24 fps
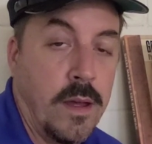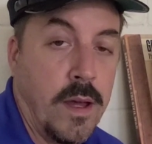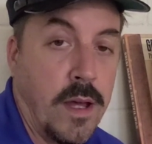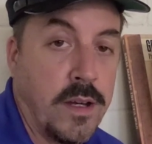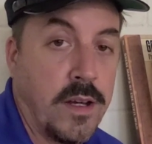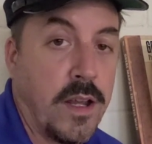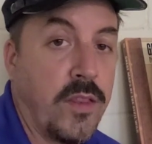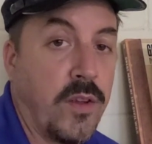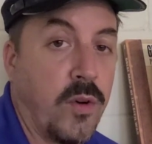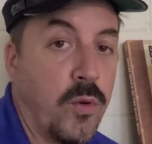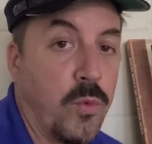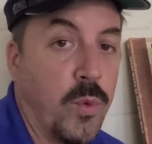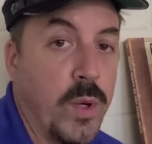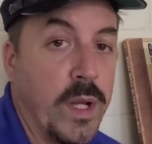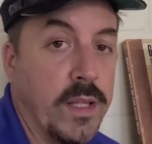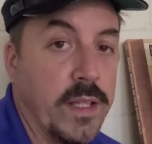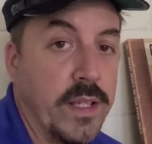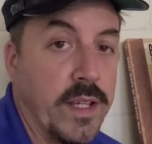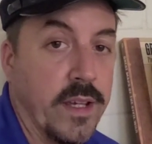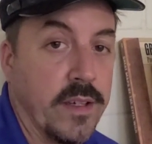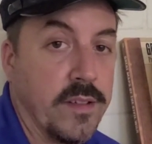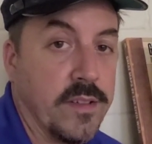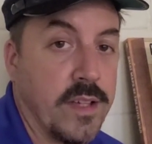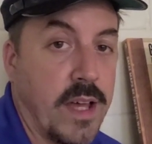Another
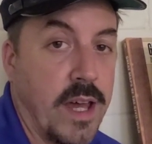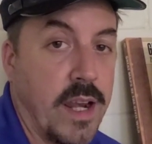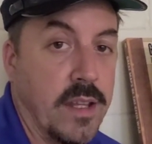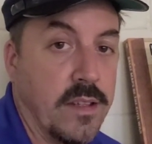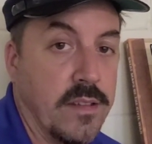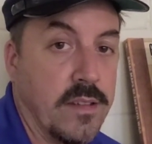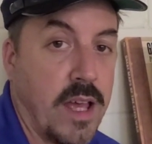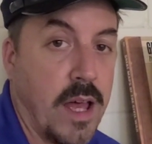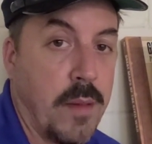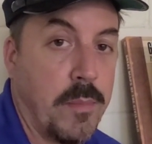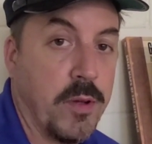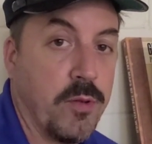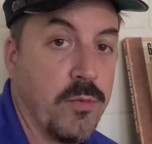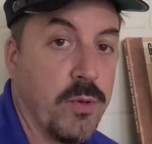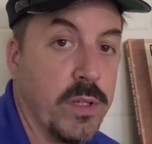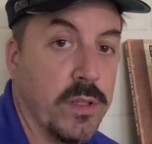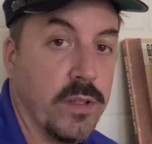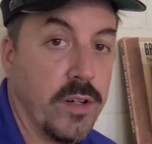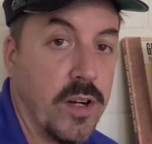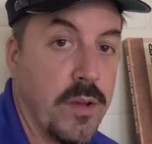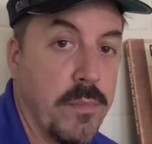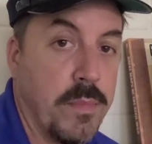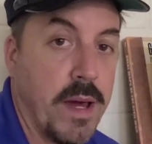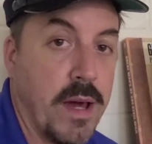really exciting topic we
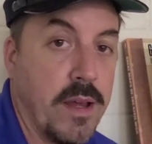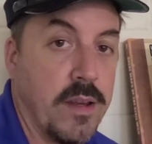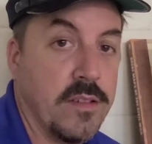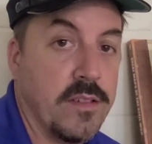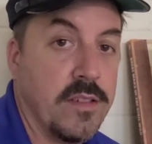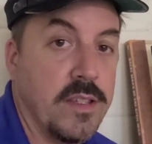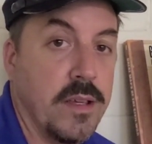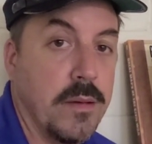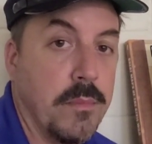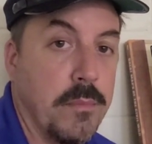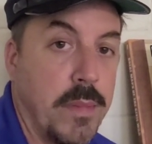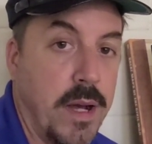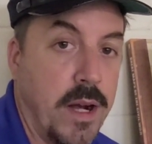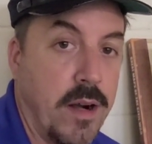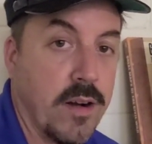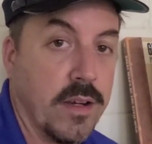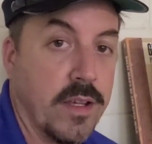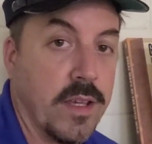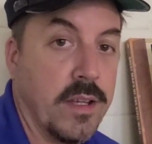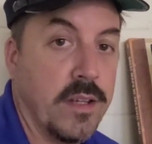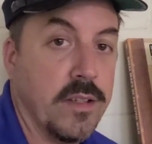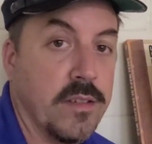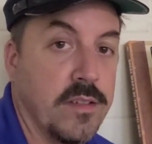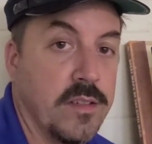learned about is the
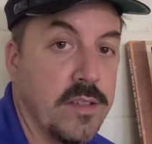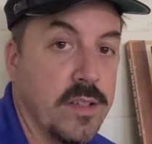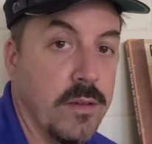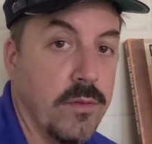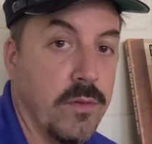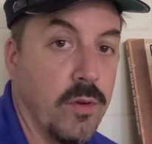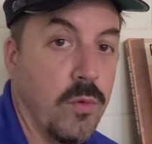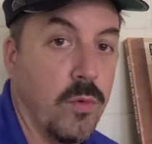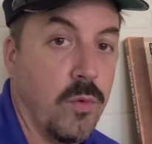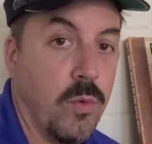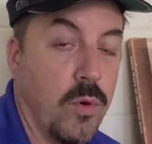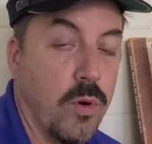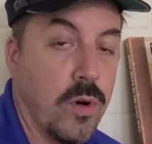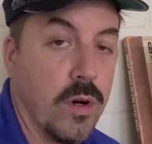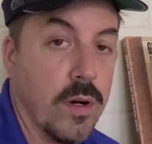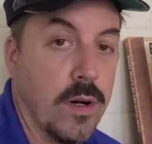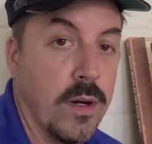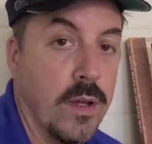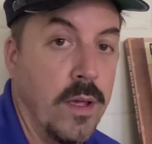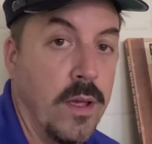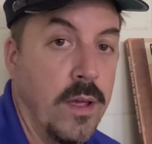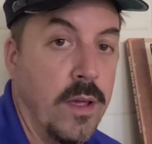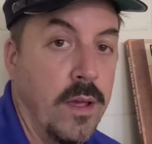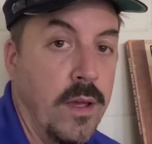American Civil War.
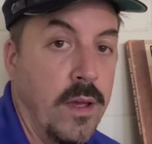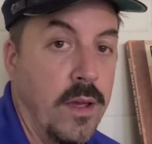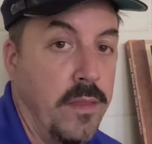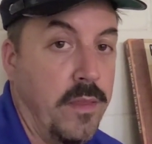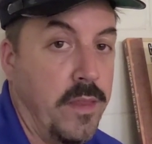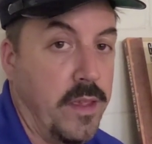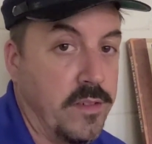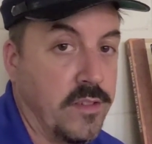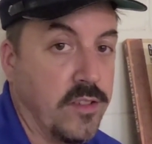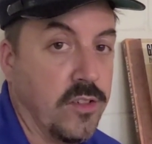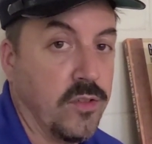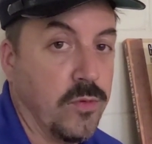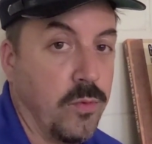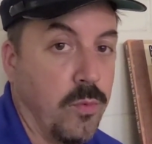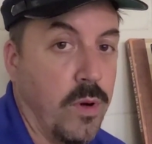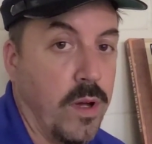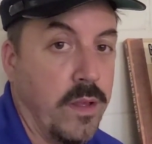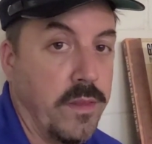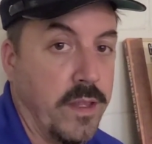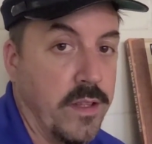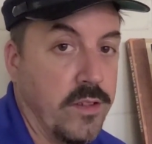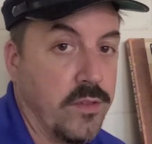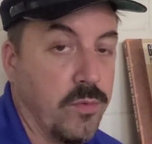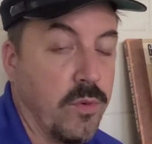This is
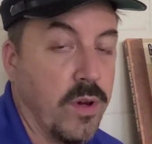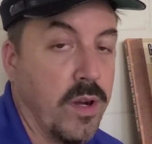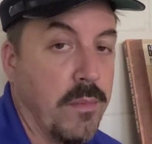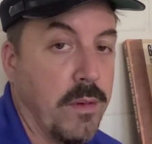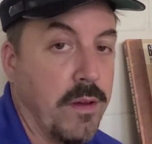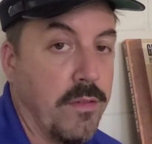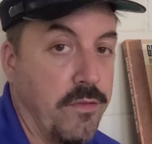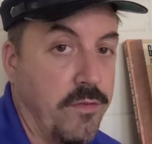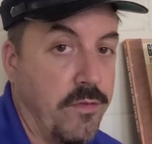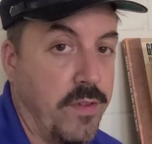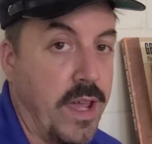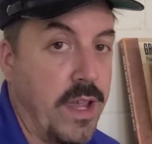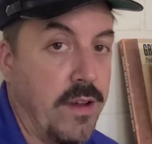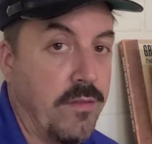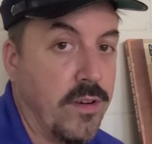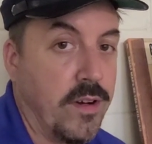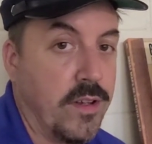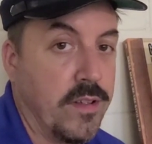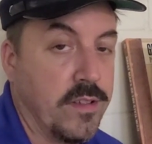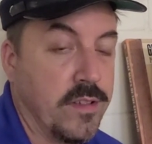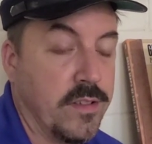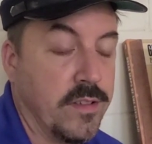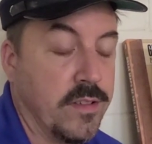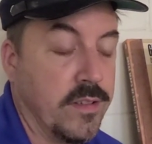one that's one of my
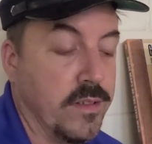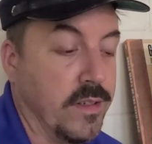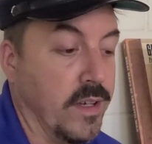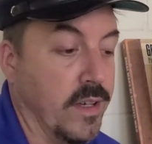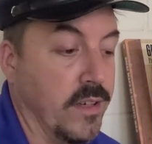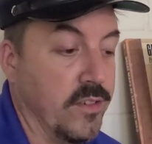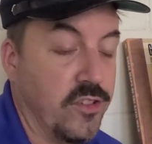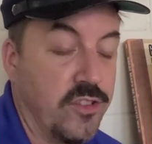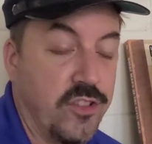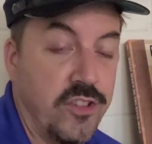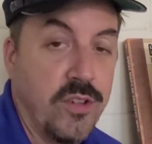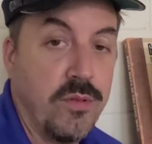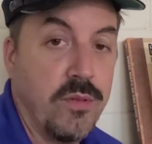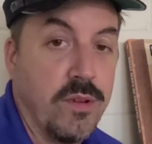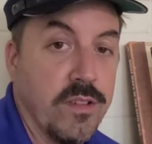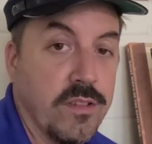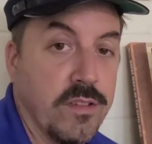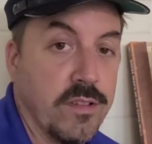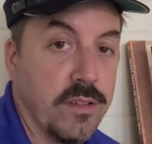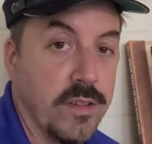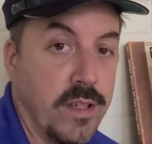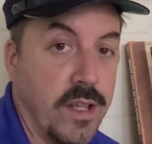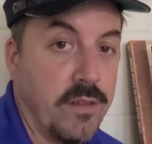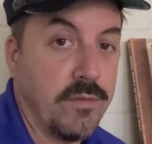favorites. Uh,
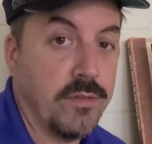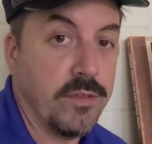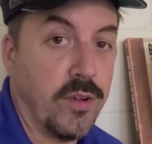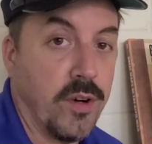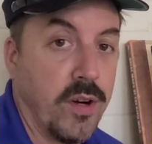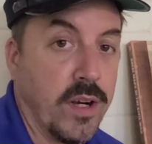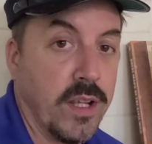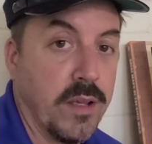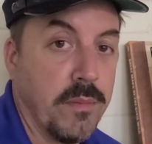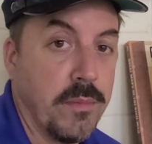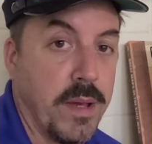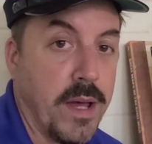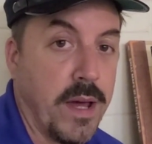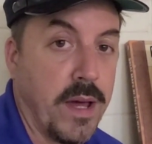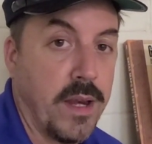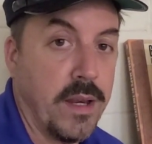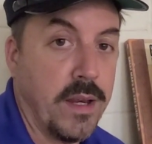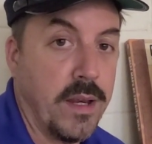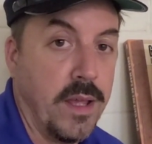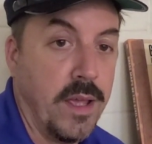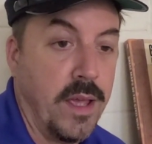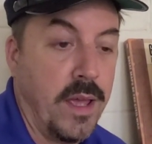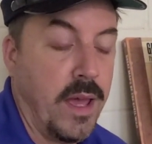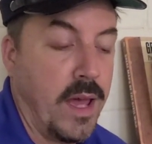students love learning about
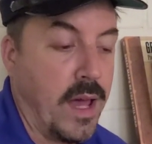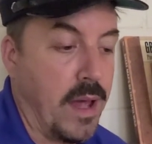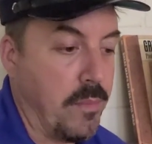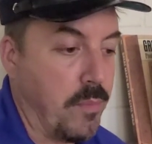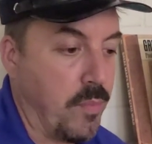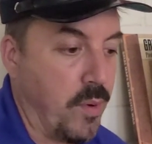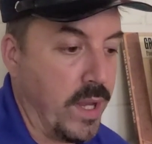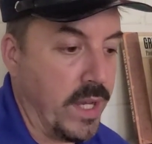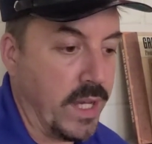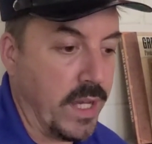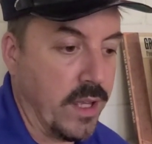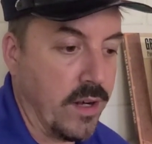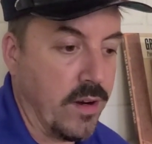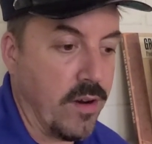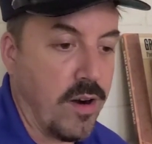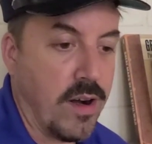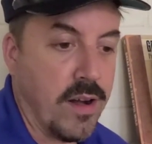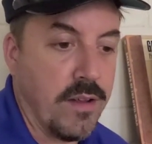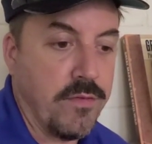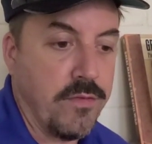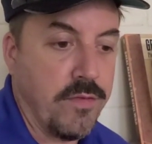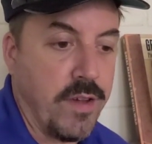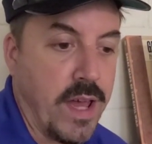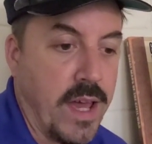it. I bring in
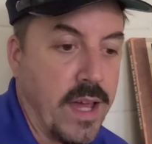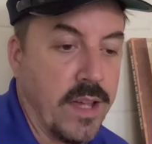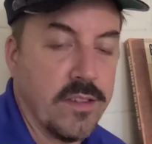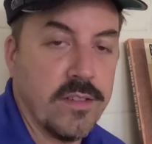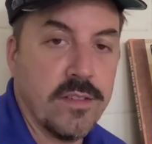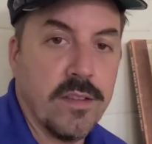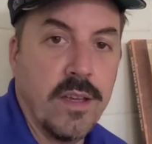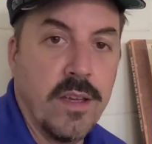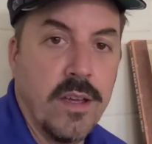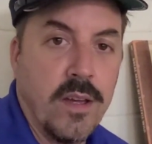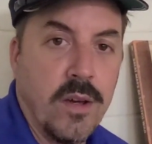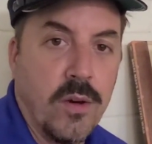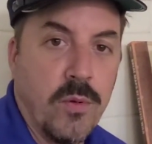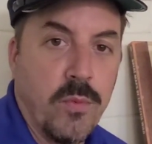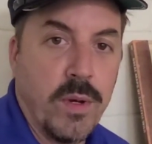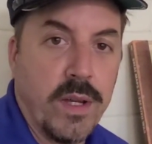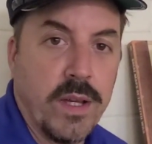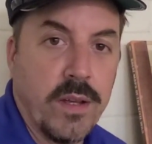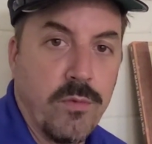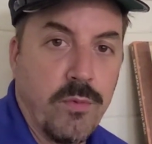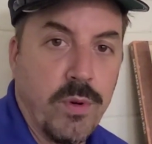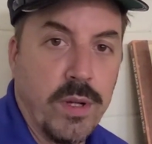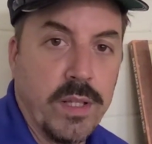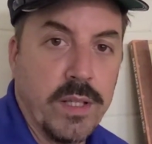artifacts. We
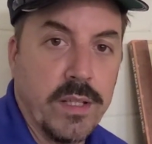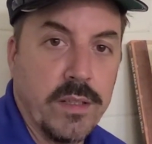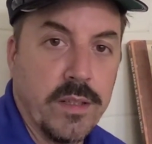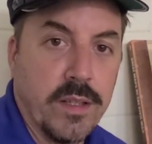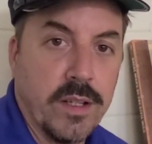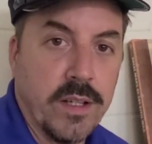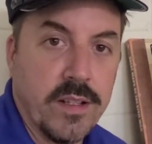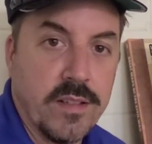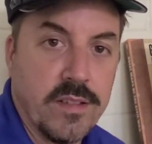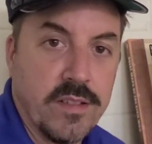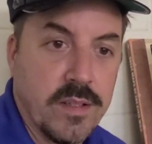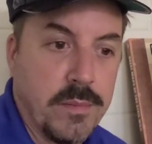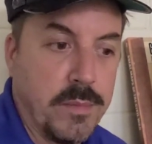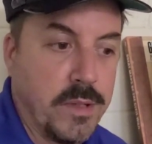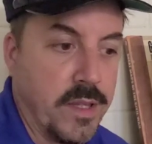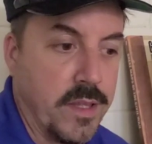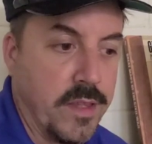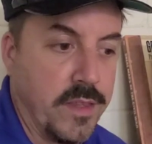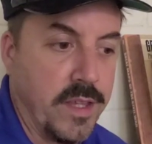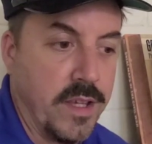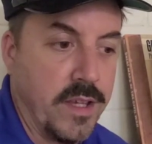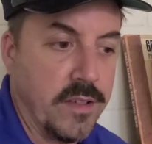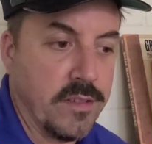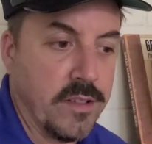can really look at some of the
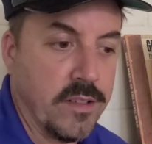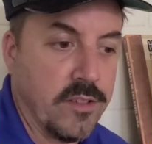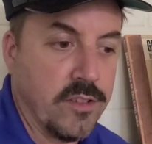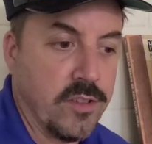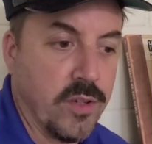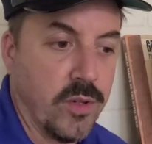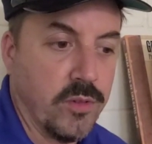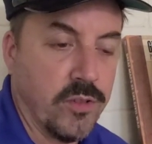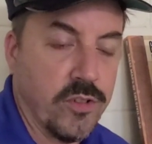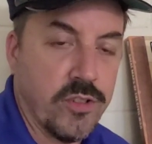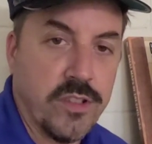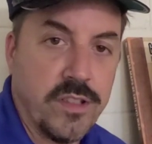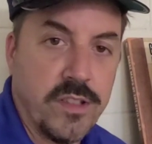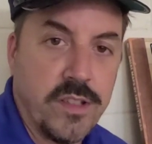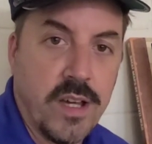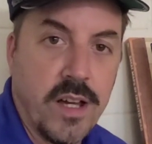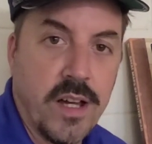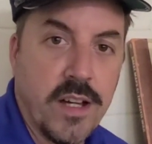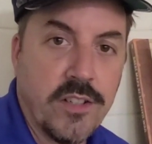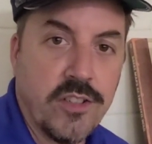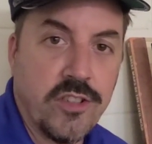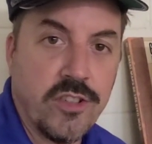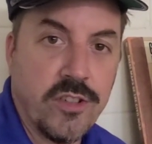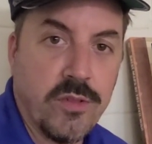things that soldiers
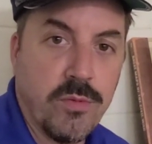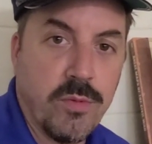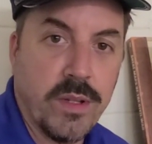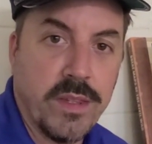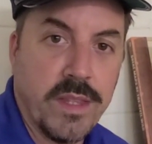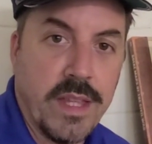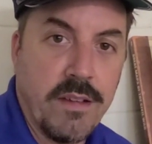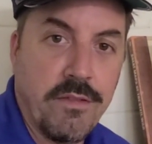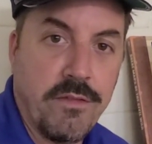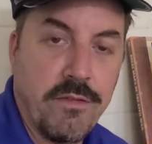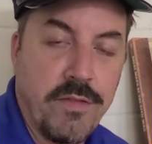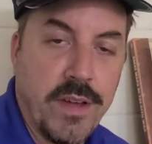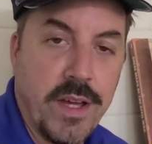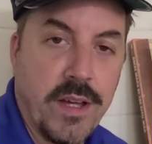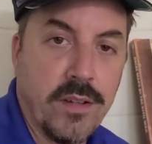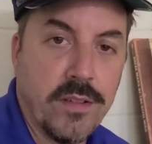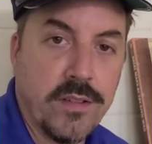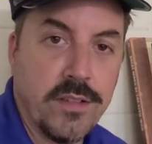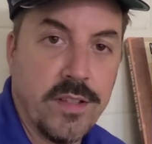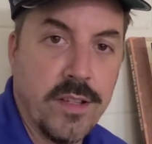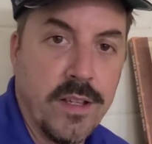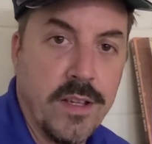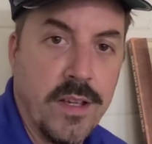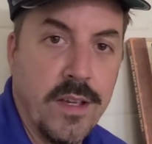touched, what they
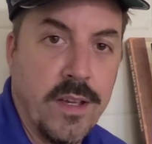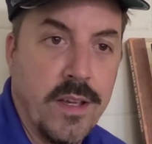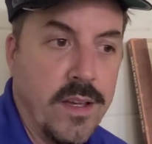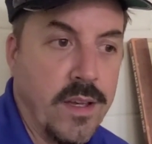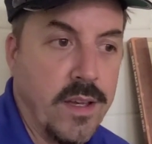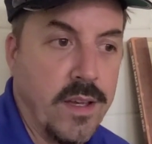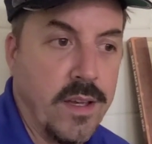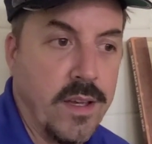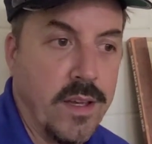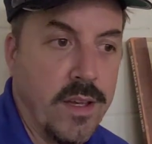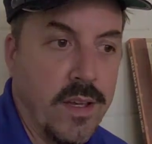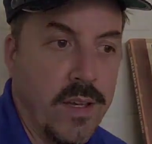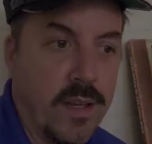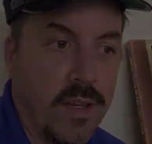felt. I